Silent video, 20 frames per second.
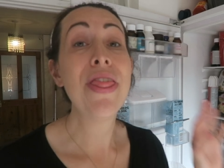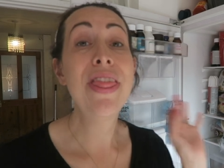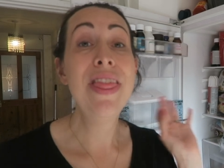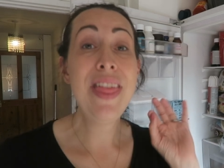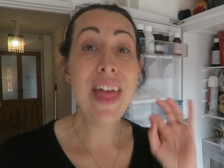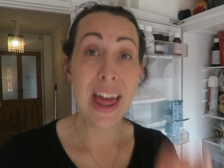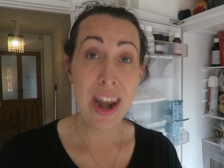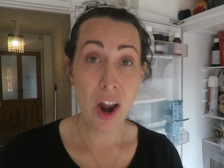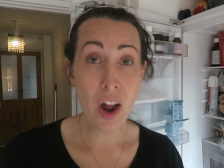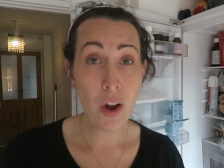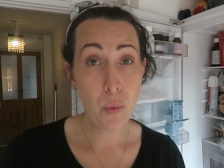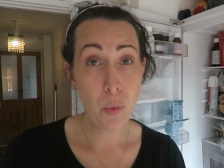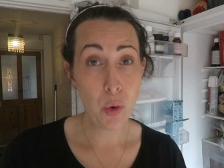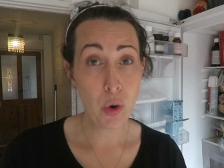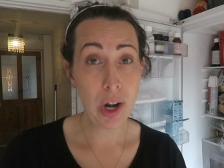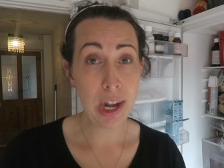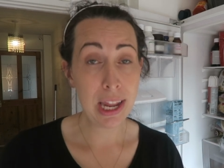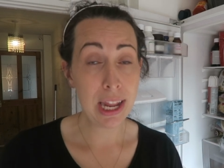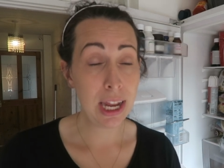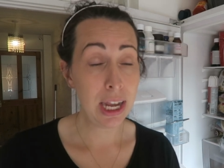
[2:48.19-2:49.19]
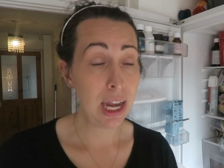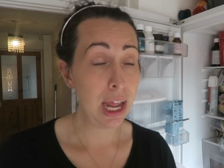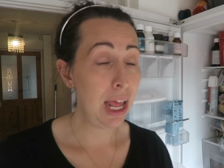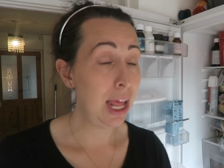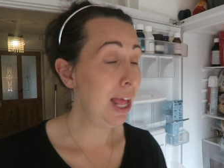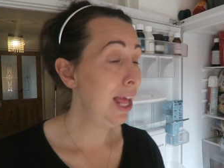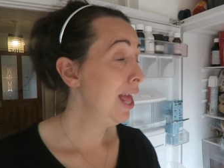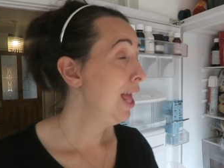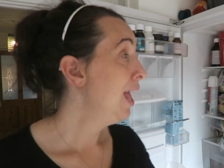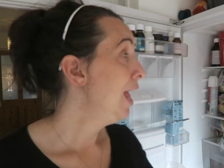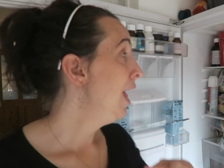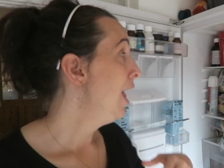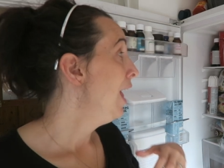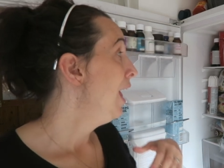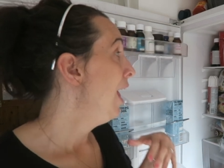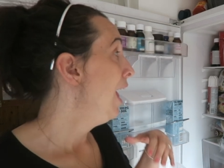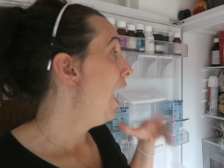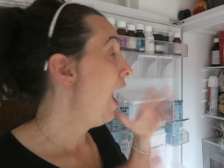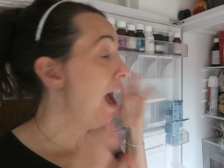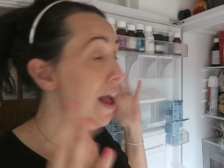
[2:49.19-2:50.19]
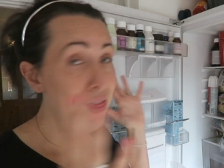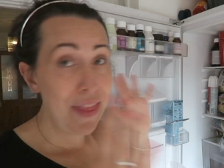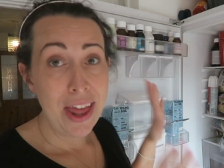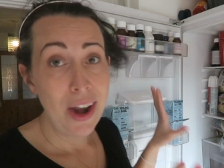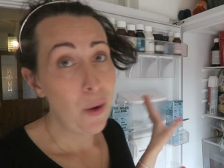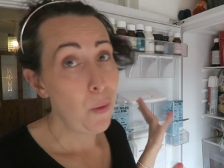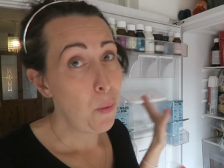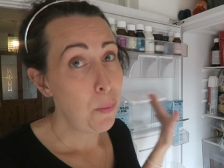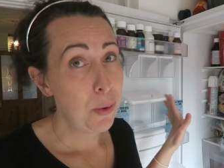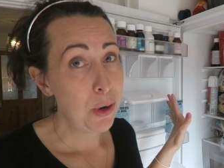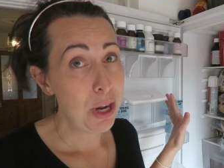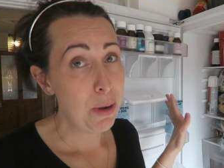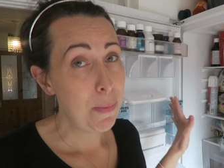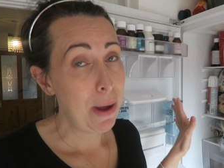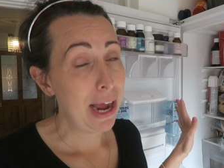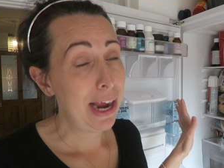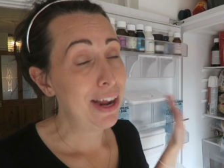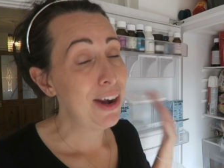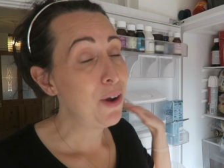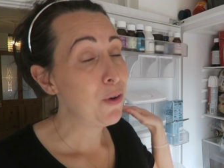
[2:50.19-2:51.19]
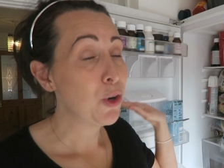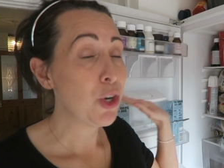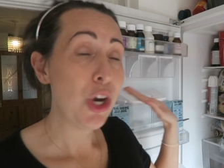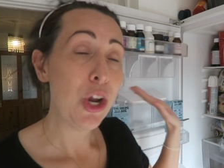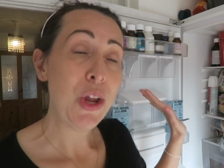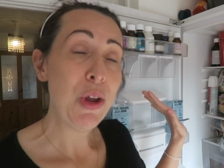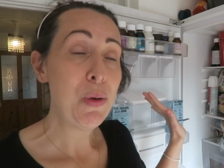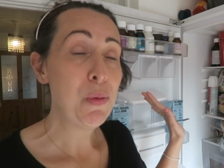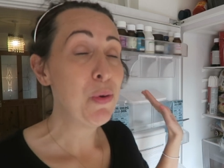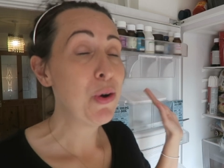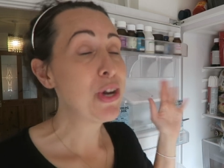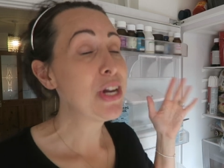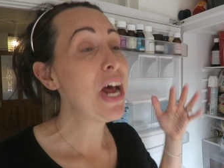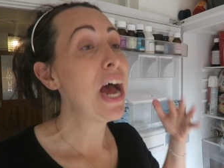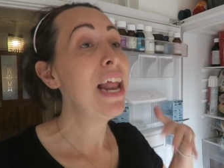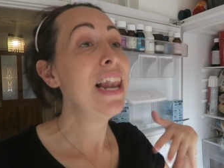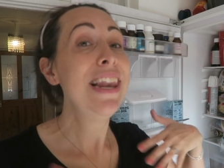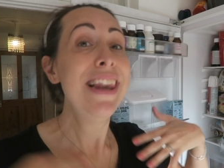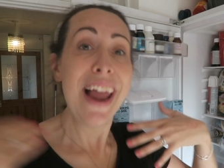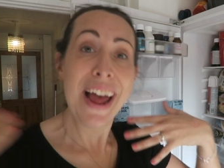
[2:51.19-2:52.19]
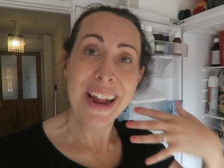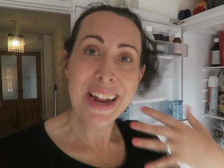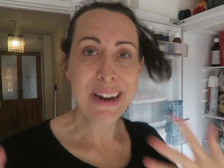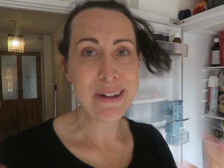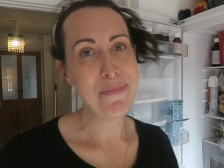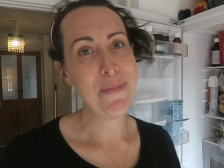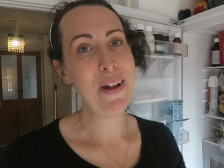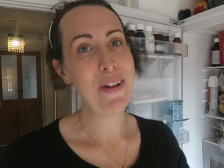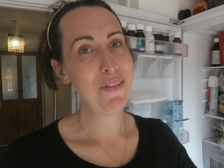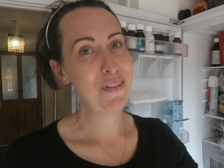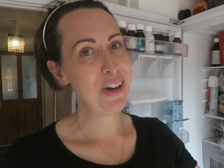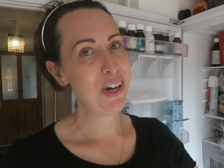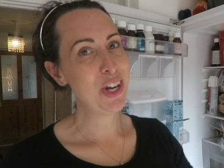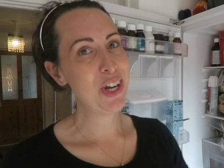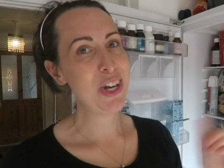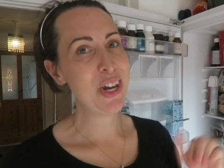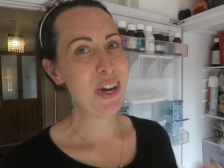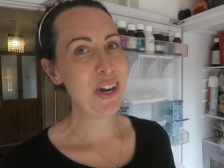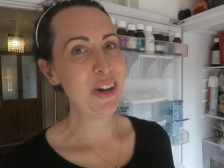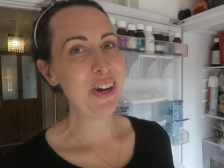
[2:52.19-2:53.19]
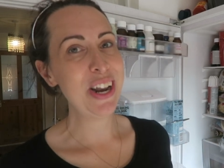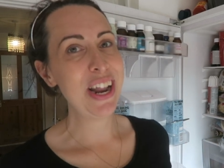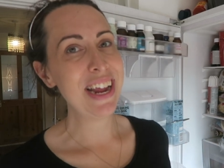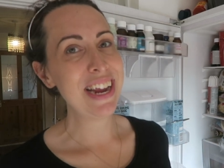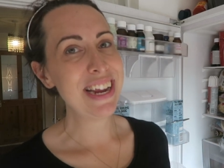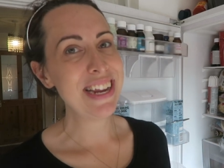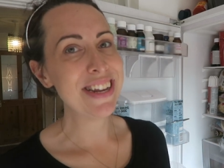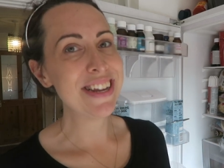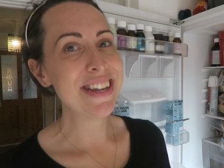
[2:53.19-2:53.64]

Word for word: Then I will clean it and then I'll put it back and I'll show you what I like my fridge to look like